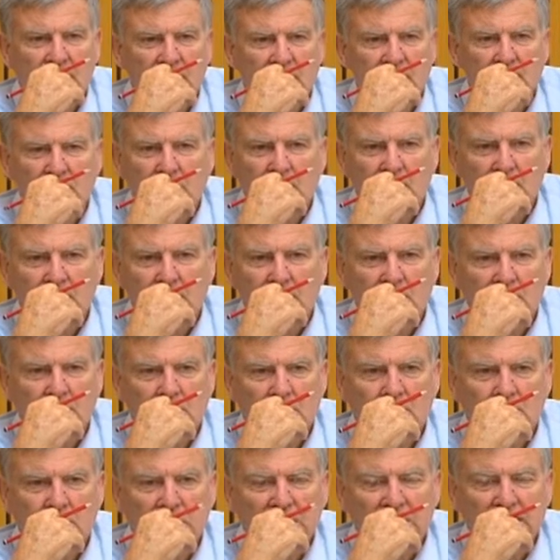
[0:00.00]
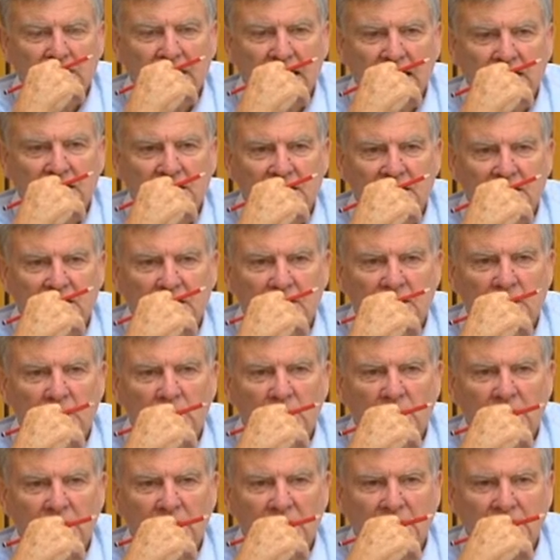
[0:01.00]
What protection does the
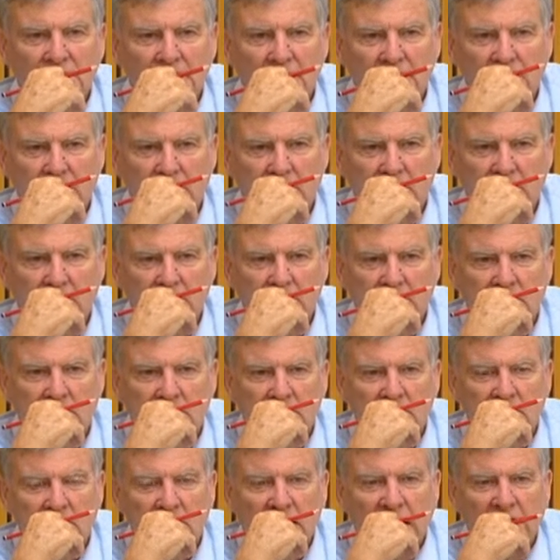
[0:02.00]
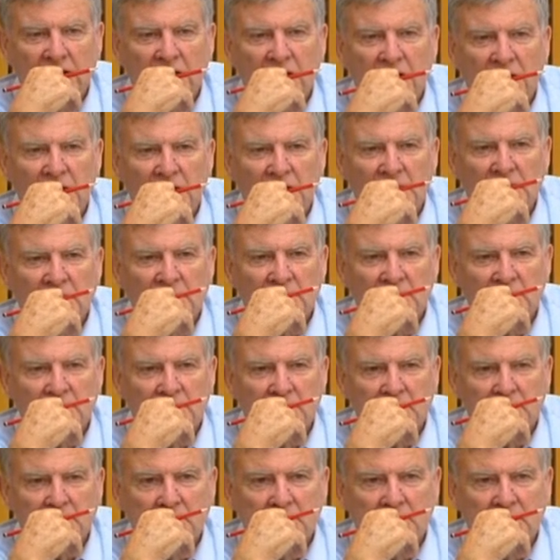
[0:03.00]
pilot have, other than
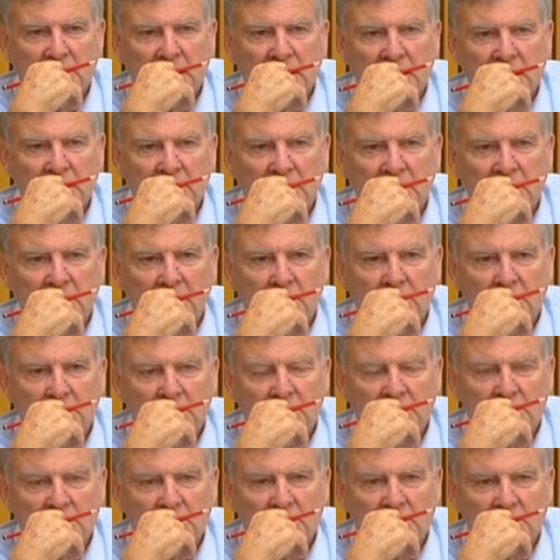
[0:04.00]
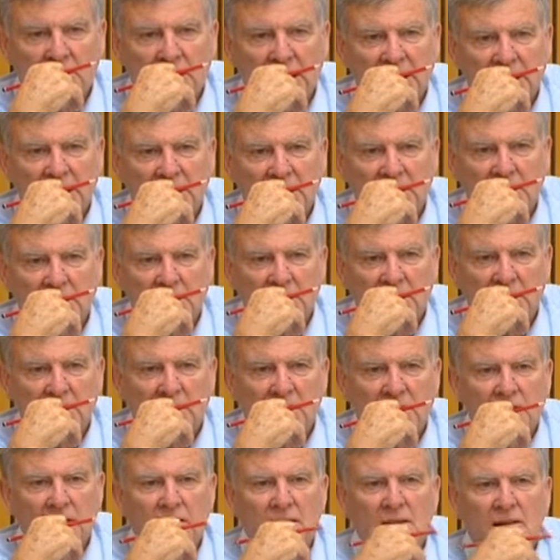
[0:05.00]
he's saying no and he's contracted?
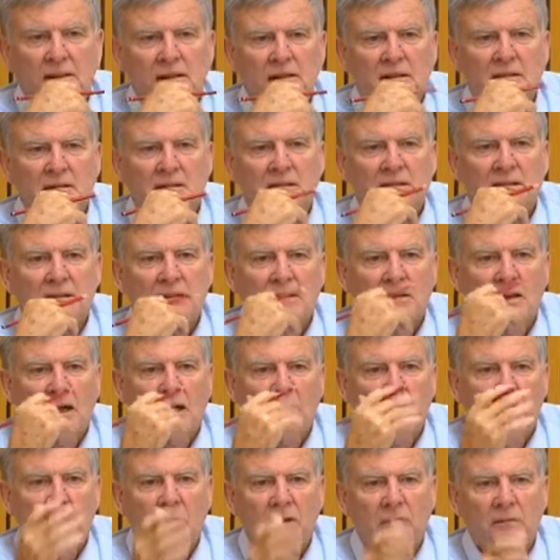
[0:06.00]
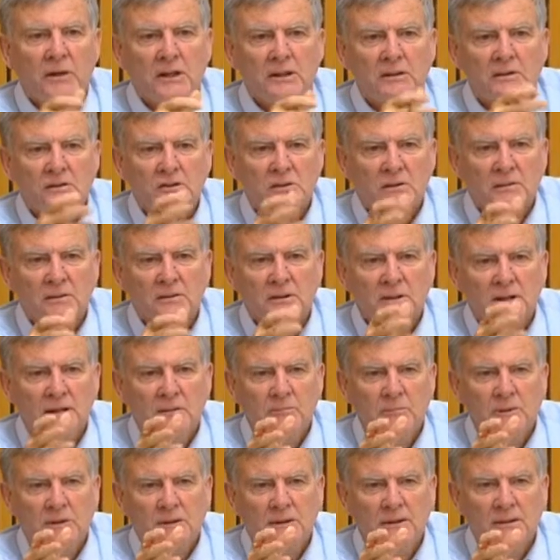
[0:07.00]
I mean, shouldn't
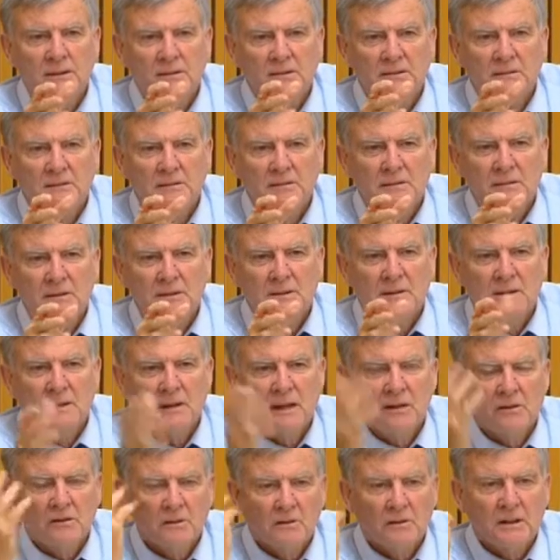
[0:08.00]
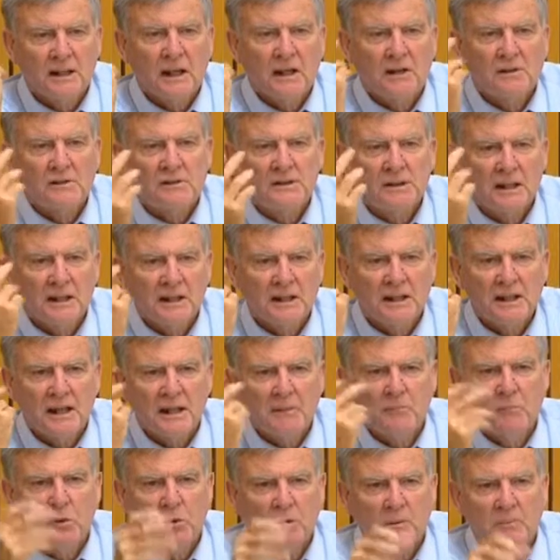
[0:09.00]
there be, you'll close Sydney
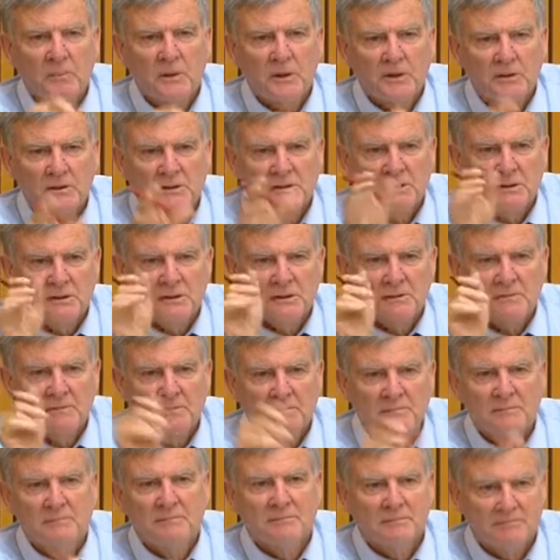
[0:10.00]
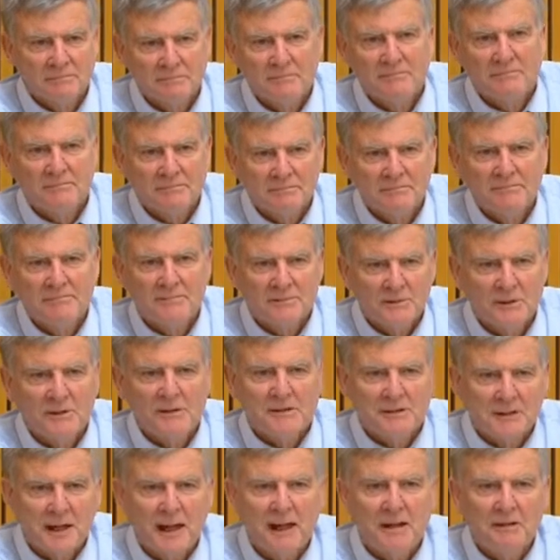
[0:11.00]
Airport because it's
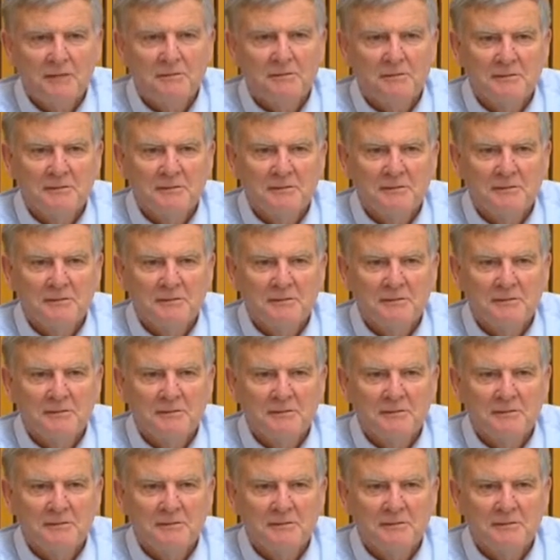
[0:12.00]
not safe.